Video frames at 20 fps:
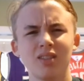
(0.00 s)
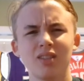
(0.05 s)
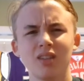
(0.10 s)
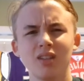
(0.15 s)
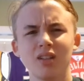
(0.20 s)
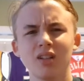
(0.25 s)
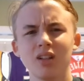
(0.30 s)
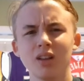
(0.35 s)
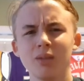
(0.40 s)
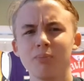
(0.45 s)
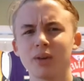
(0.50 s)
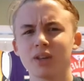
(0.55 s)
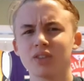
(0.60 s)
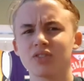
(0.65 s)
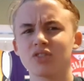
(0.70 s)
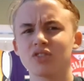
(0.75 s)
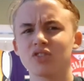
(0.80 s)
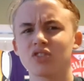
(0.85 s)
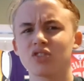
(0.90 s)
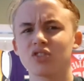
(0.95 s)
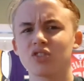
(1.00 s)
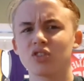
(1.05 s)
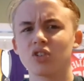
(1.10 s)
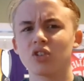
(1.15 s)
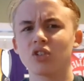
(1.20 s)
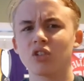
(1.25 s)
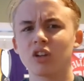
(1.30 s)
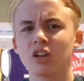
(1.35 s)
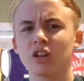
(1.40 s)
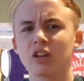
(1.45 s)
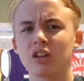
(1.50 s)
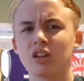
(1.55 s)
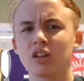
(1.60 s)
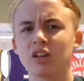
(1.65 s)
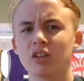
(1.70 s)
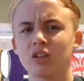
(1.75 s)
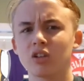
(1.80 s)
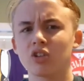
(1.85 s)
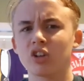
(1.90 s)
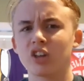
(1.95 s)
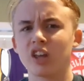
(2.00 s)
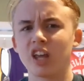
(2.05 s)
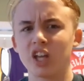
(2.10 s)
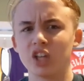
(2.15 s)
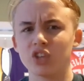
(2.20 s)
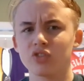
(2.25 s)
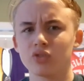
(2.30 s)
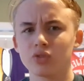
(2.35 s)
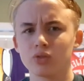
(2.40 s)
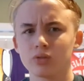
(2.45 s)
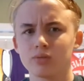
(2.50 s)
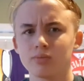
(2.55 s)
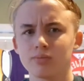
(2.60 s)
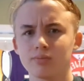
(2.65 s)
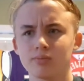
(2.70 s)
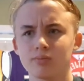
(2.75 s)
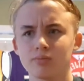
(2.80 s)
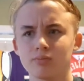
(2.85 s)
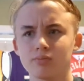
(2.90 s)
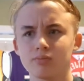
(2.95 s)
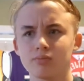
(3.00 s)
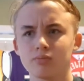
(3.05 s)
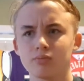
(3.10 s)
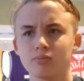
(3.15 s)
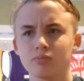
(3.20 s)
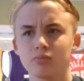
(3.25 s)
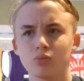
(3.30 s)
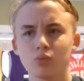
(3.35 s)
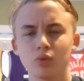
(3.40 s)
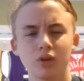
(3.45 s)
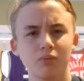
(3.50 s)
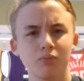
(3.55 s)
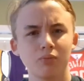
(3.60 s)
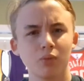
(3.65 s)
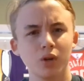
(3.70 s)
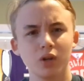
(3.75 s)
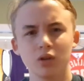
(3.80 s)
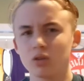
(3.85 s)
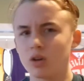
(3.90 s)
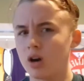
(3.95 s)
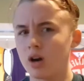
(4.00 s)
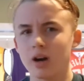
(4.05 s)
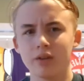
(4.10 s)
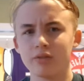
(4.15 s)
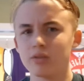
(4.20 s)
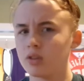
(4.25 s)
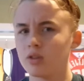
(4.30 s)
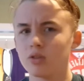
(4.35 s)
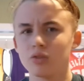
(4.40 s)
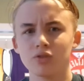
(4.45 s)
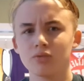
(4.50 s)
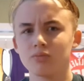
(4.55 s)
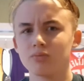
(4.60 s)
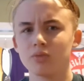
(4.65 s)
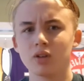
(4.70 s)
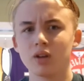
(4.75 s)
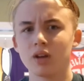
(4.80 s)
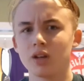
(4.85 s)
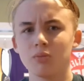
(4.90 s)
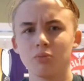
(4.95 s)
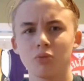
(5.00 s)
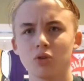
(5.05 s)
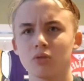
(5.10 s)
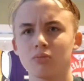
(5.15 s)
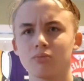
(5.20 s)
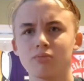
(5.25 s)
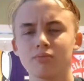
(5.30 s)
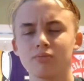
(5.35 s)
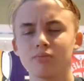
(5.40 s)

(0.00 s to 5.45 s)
The Olympics are canceled. We are not having those anymore.